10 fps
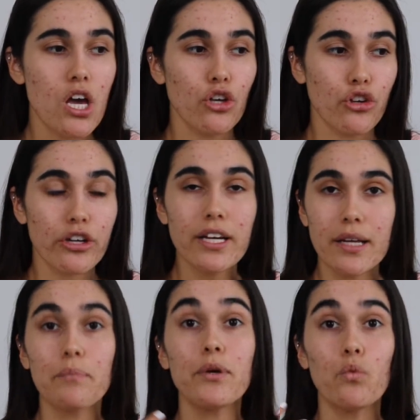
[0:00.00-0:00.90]
You're
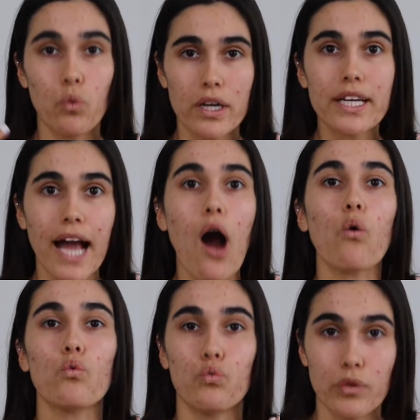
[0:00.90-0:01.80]
gonna be working
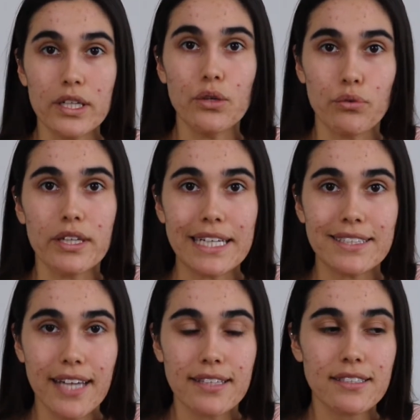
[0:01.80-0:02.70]
out really, really
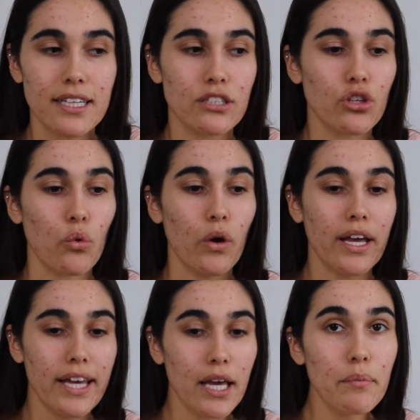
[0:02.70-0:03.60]
intensely.
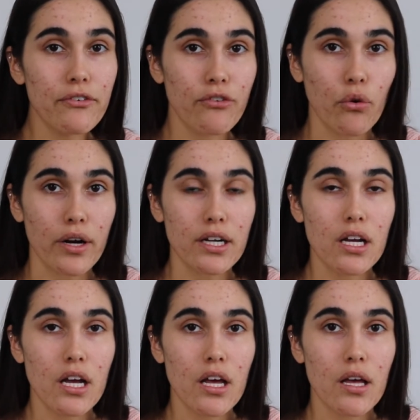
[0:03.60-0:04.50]
So eat
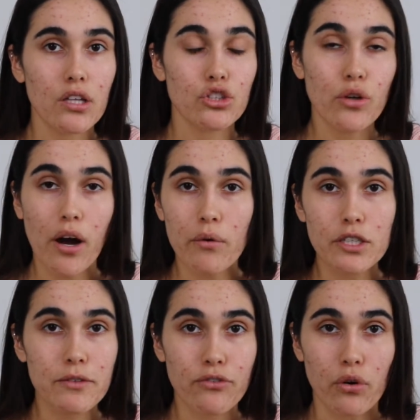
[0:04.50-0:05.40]
before, 2
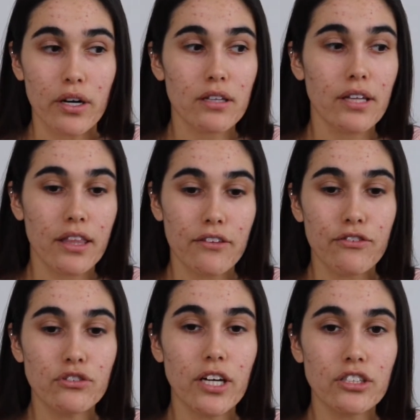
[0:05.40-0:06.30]
hours before, let the
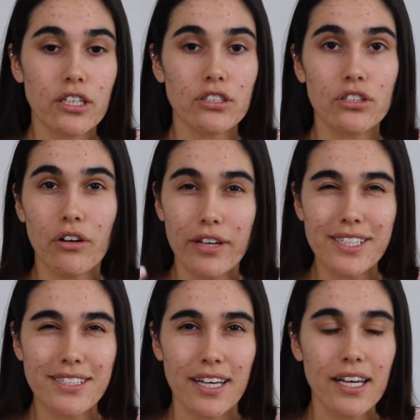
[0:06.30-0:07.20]
food digest so you don't
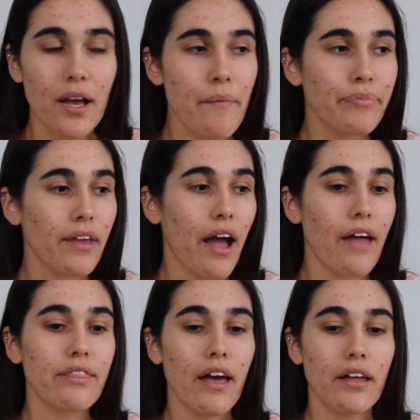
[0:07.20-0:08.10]
get sick,
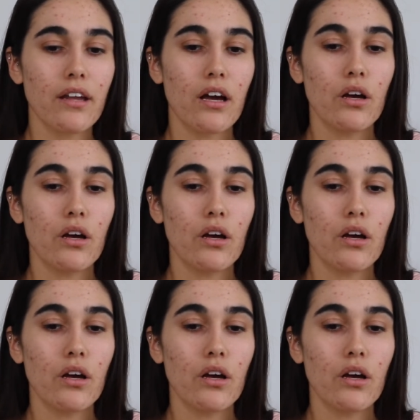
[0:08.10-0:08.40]
and then